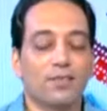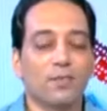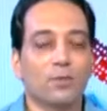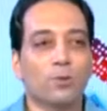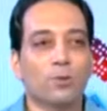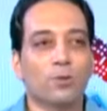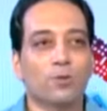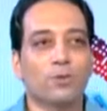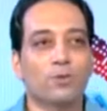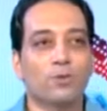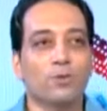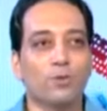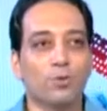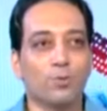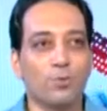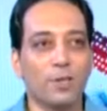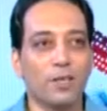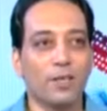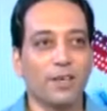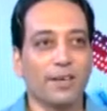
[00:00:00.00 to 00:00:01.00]
order
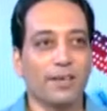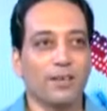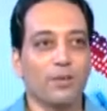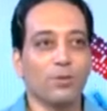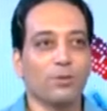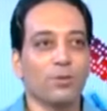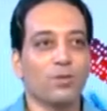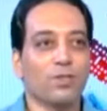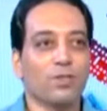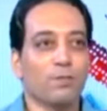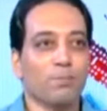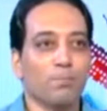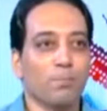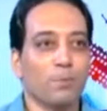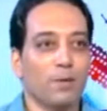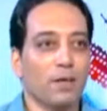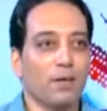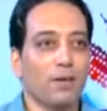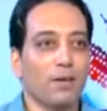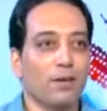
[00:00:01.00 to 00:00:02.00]
to be a good
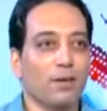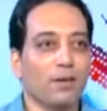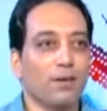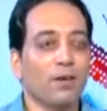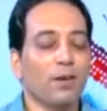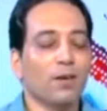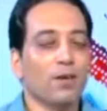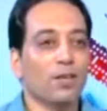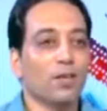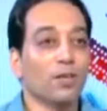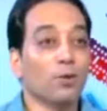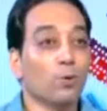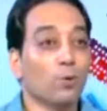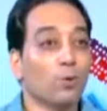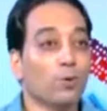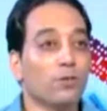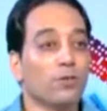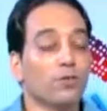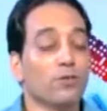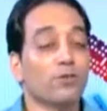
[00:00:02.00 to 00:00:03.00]
speaker, in
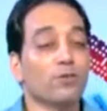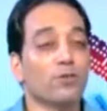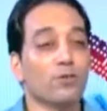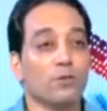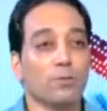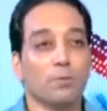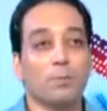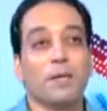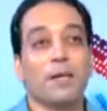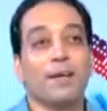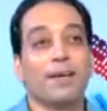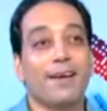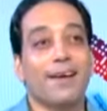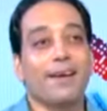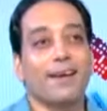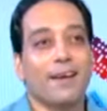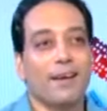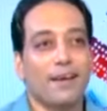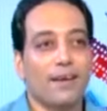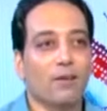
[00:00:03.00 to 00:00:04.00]
order to speak
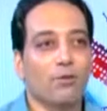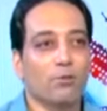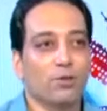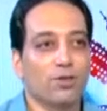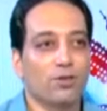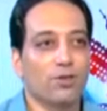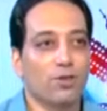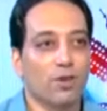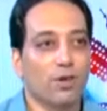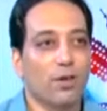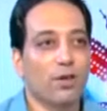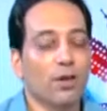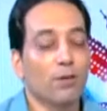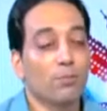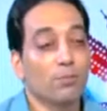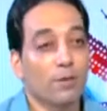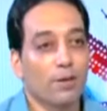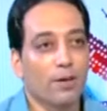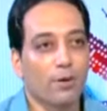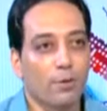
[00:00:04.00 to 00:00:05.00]
a language
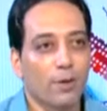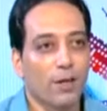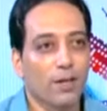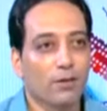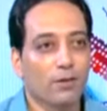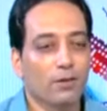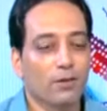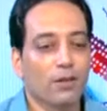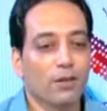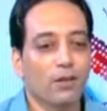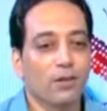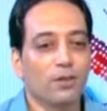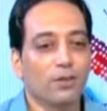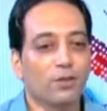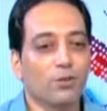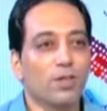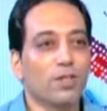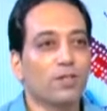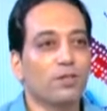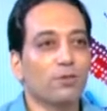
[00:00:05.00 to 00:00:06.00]
pretty well,
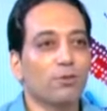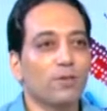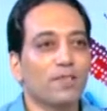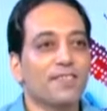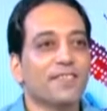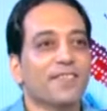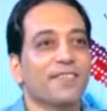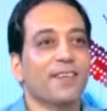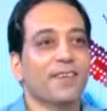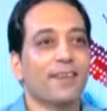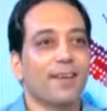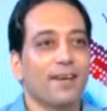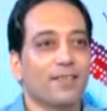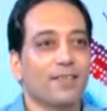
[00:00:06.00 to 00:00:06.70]
you need to listen a lot.